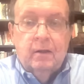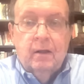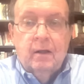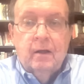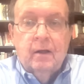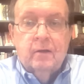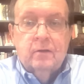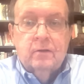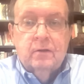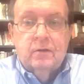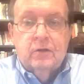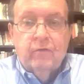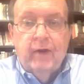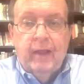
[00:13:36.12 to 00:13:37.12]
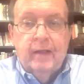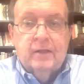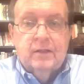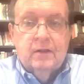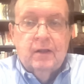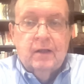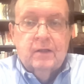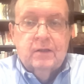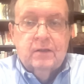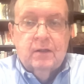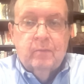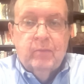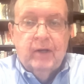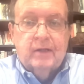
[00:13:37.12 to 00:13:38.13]
uh, surveillance things
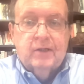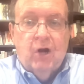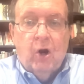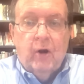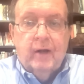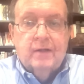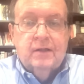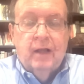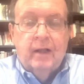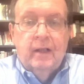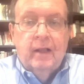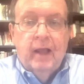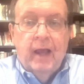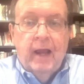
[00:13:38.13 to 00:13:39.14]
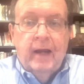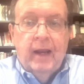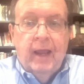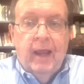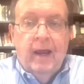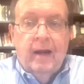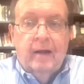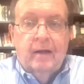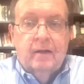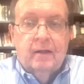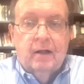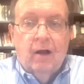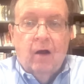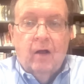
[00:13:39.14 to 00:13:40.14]
to pick targets, and had
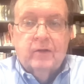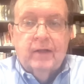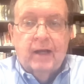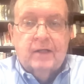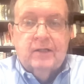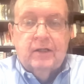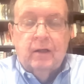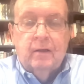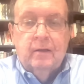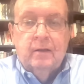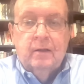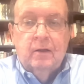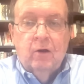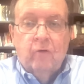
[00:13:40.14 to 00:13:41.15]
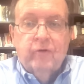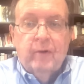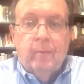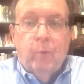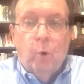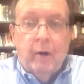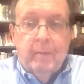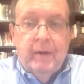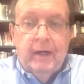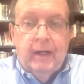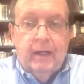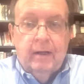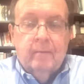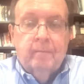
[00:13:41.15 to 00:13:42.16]
the gall to actually hold their board
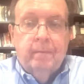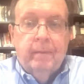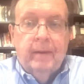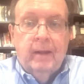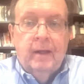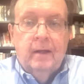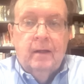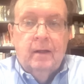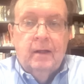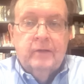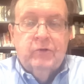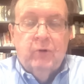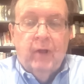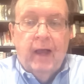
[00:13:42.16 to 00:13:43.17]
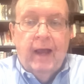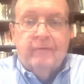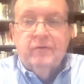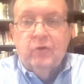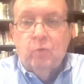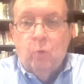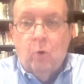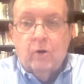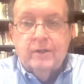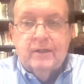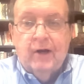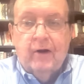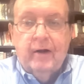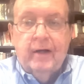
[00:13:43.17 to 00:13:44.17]
meeting in Israel after the war
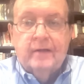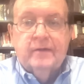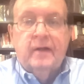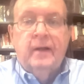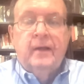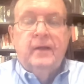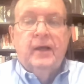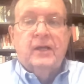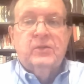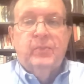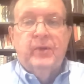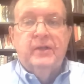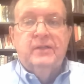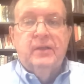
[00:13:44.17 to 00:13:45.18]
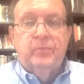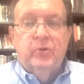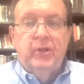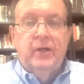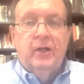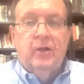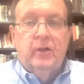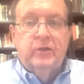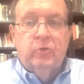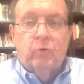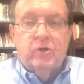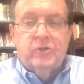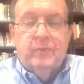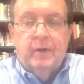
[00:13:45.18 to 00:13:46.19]
started as an explicit political
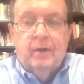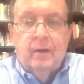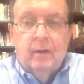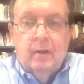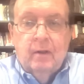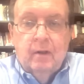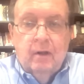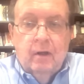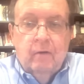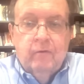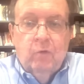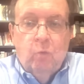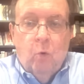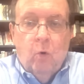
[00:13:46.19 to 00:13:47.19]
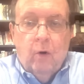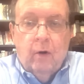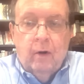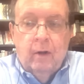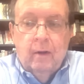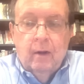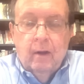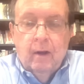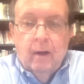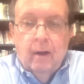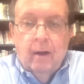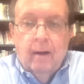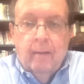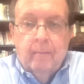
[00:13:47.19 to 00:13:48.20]
endorsement of the war.
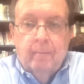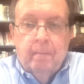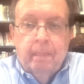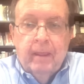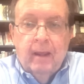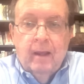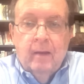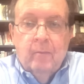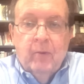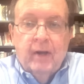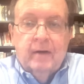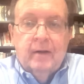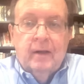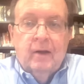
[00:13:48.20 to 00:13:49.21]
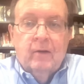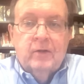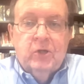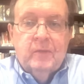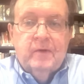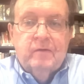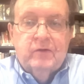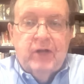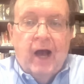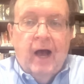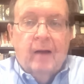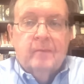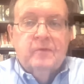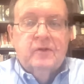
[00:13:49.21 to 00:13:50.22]
Um, but you know, in terms of
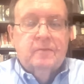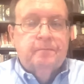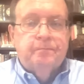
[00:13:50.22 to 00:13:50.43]
jobs,